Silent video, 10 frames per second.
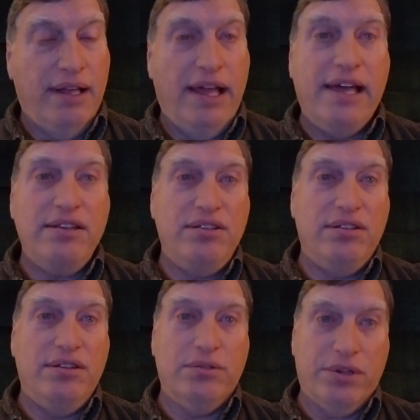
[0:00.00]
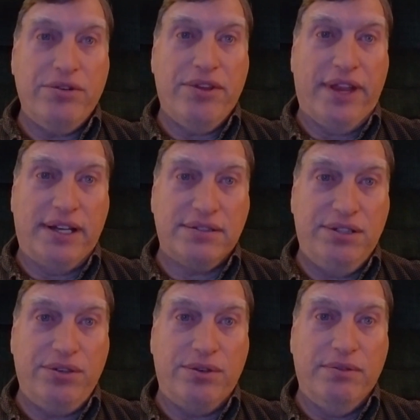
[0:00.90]
and you'll learn things
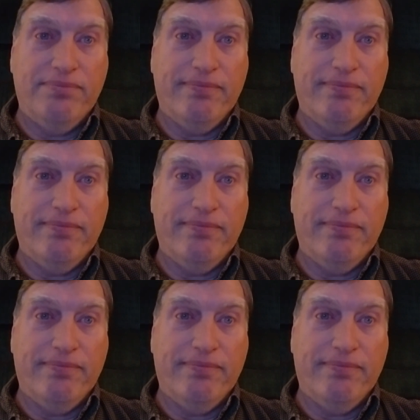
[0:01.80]
too.